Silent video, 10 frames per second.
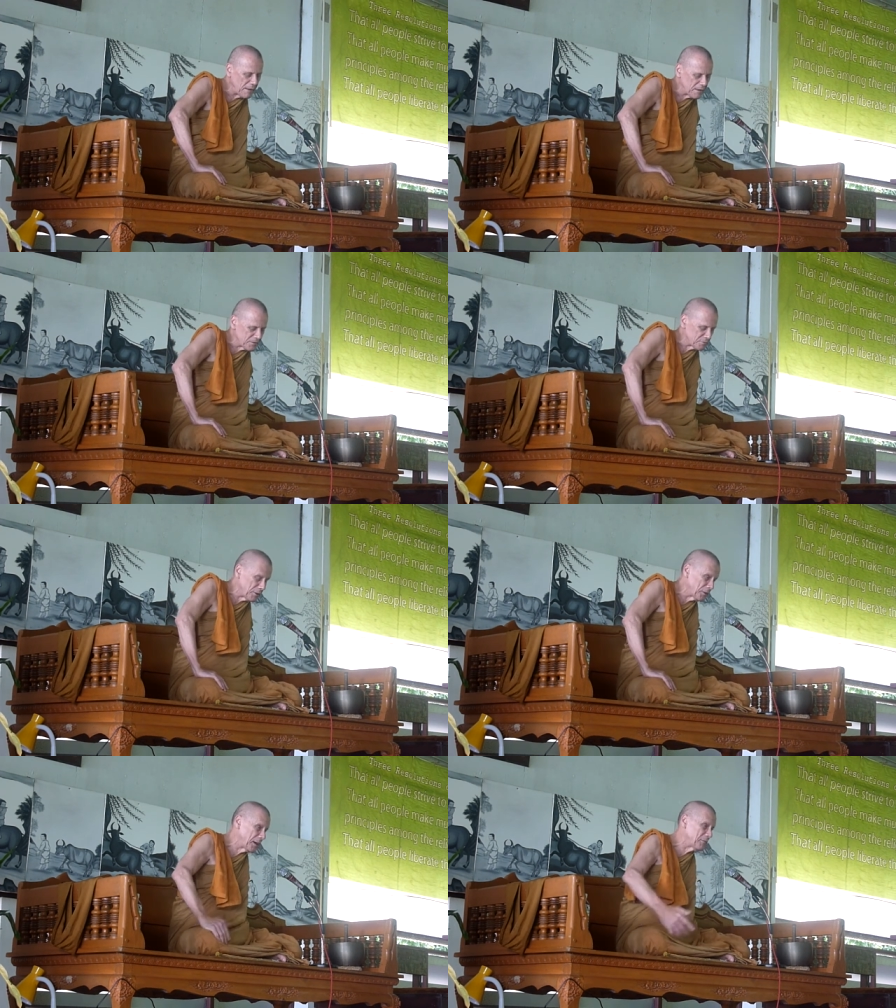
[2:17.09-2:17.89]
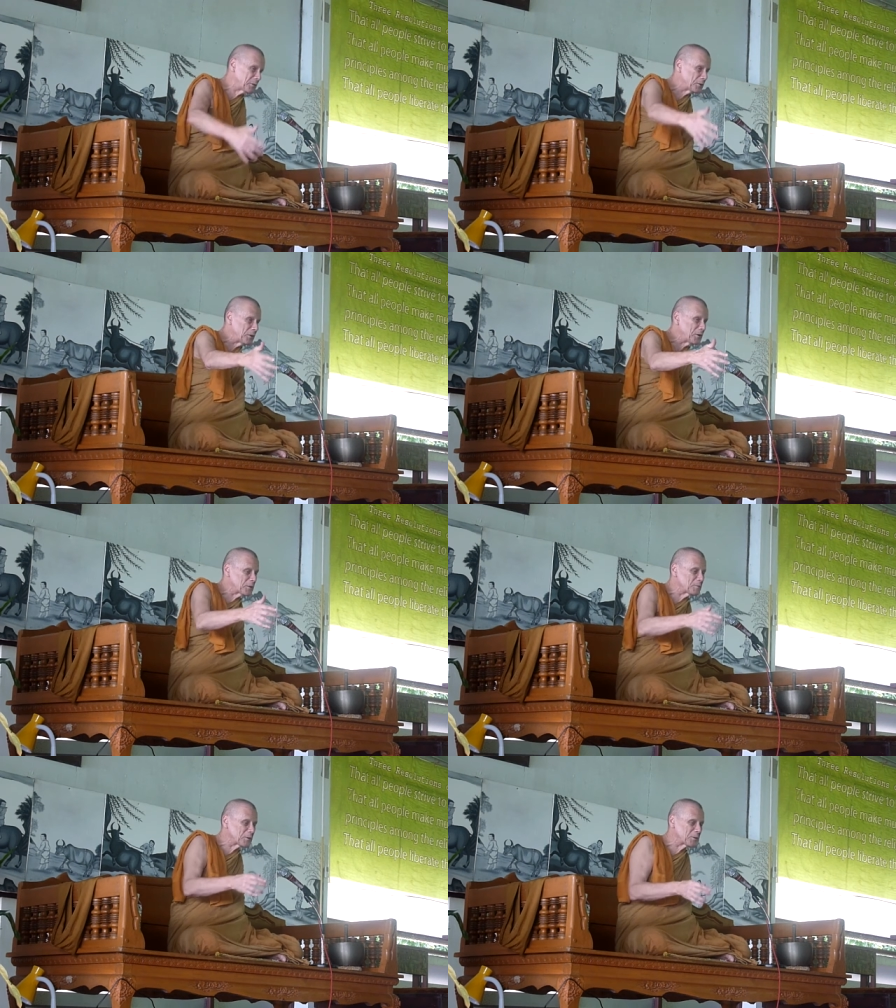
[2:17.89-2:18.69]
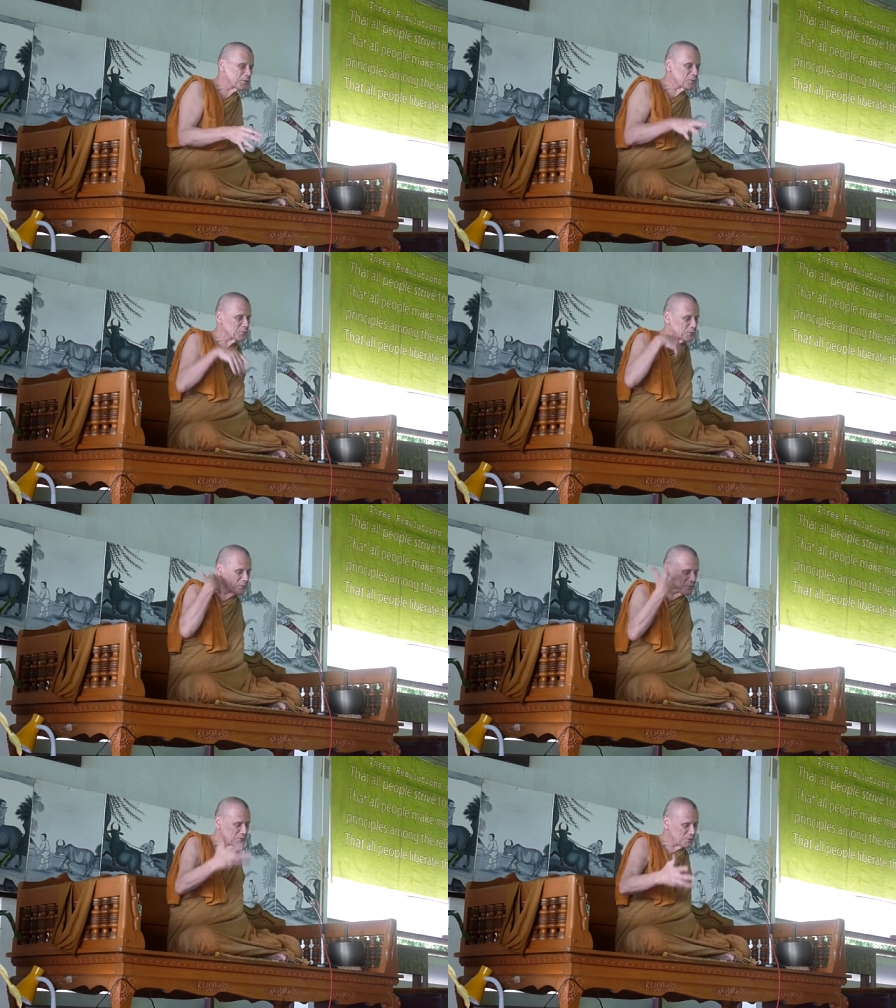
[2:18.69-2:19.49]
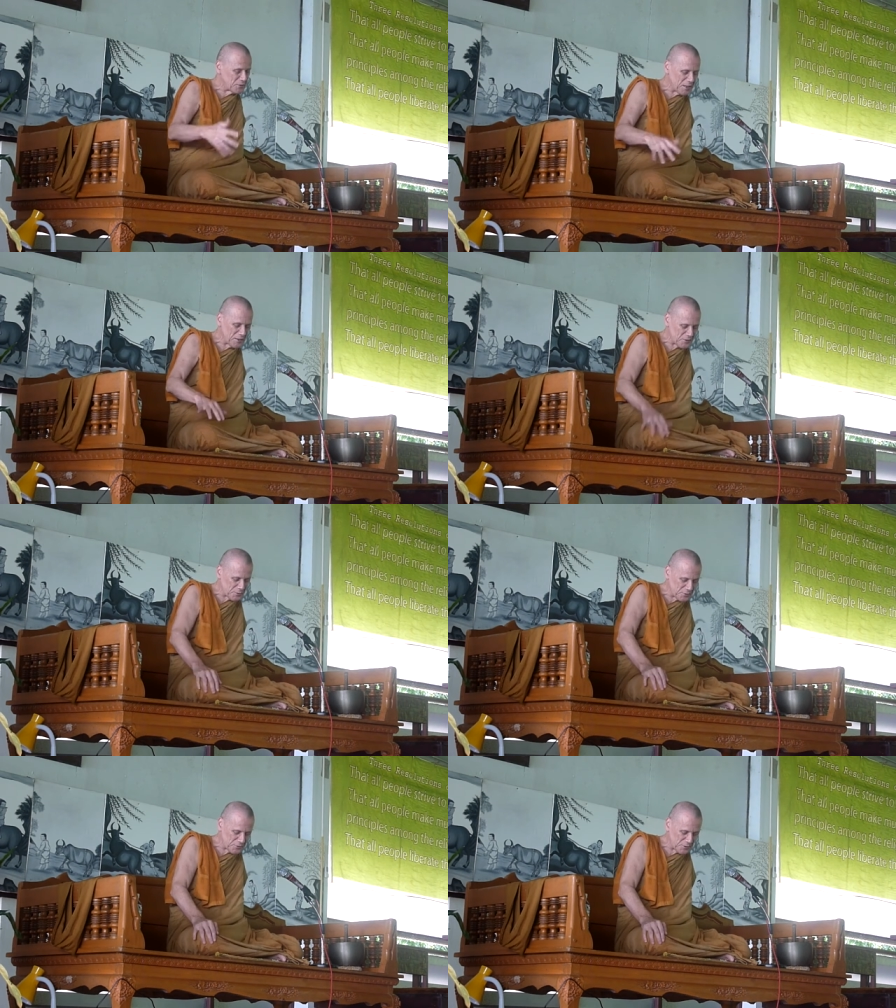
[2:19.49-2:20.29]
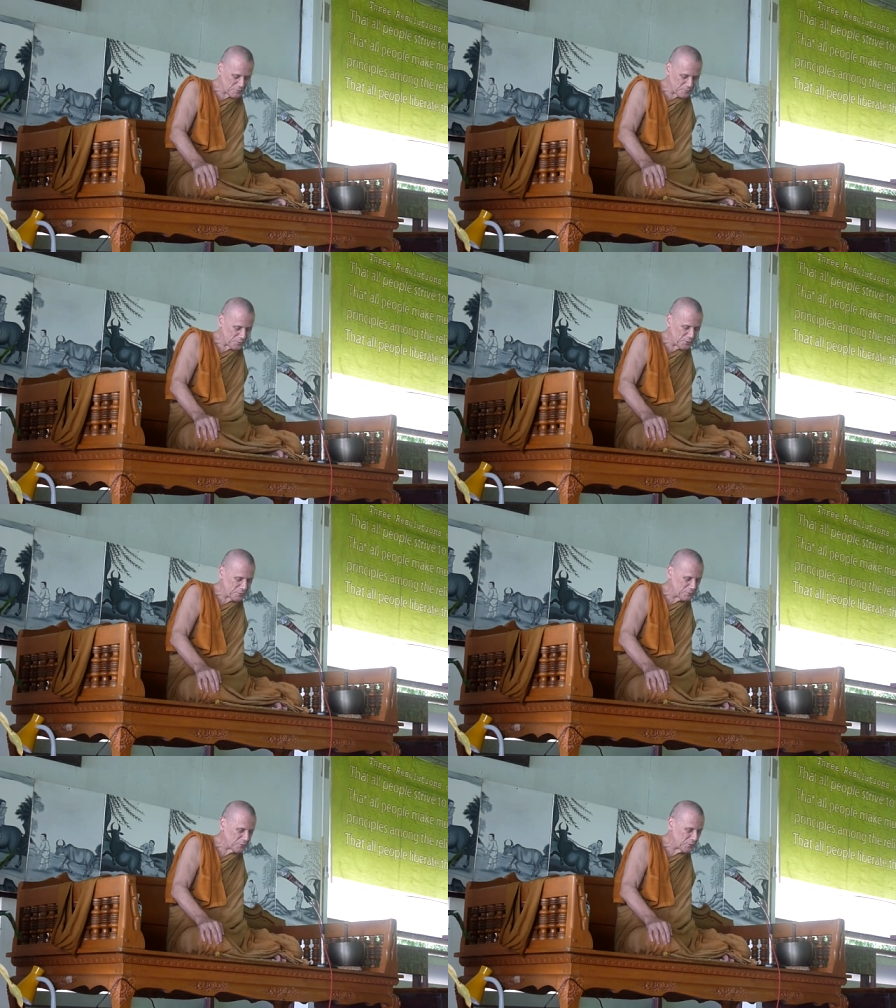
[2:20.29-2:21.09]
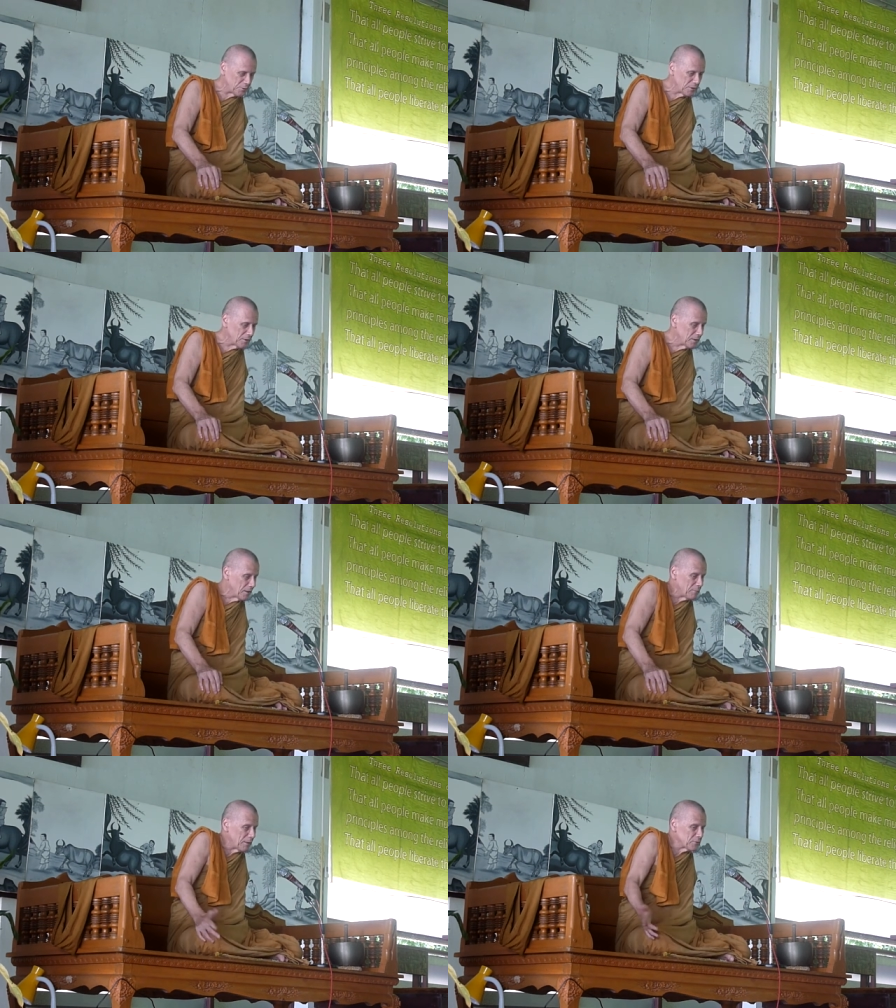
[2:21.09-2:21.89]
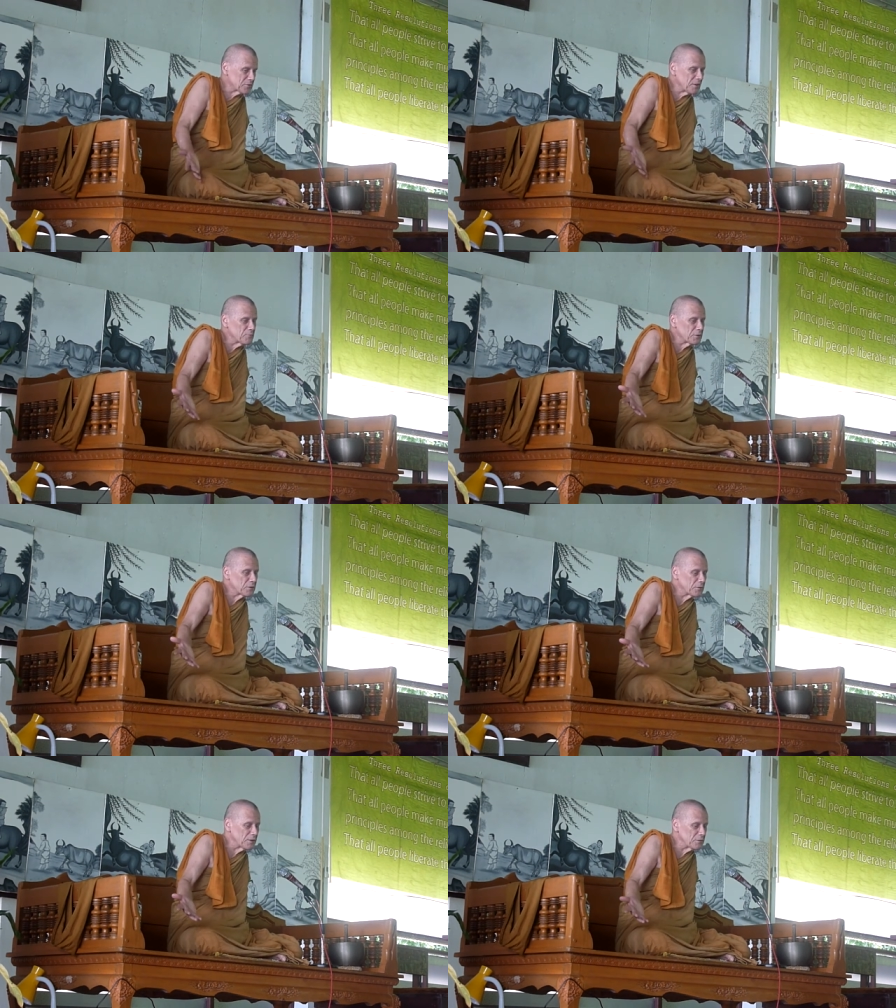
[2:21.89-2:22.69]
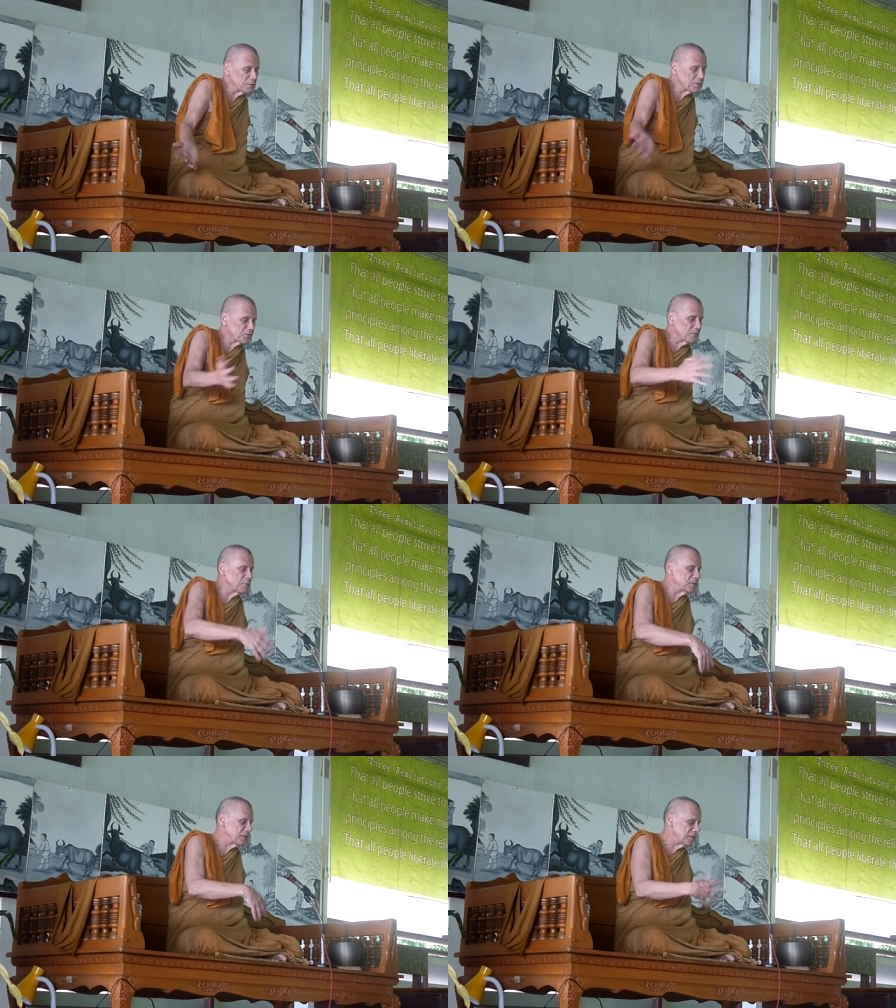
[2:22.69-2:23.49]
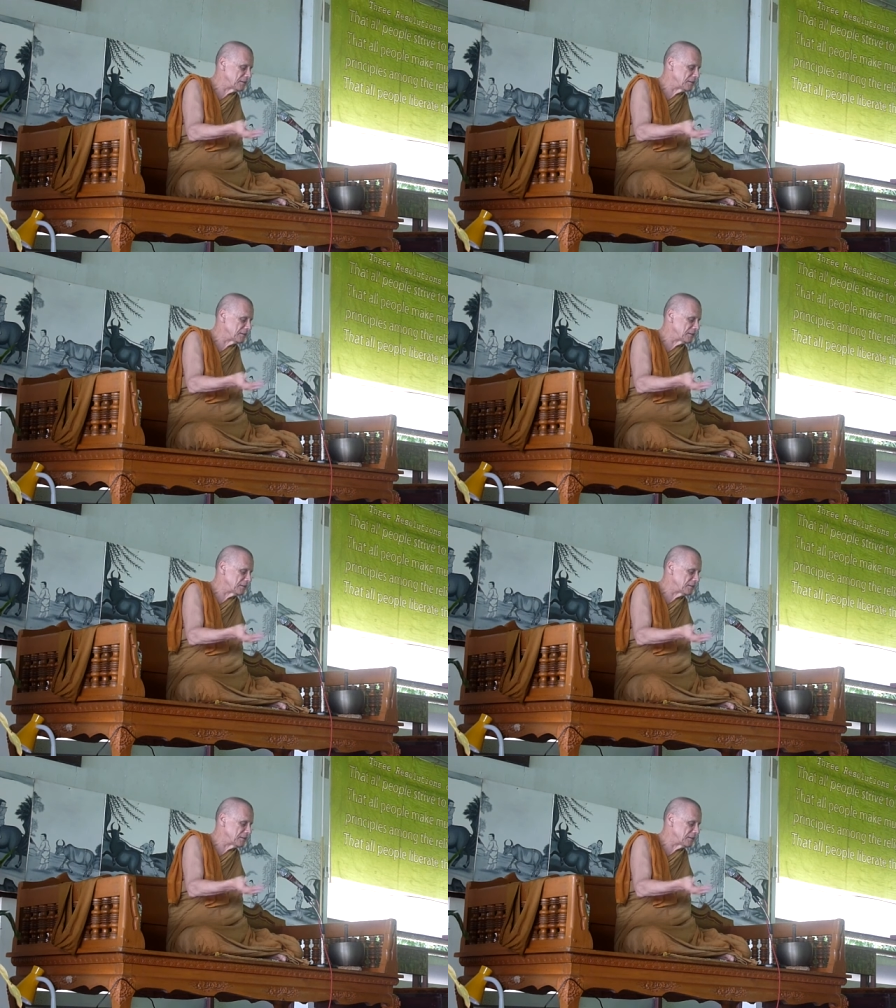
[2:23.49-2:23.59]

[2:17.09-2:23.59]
That's why you're having an argument, because you've attached to a certain point of view about something or other which somebody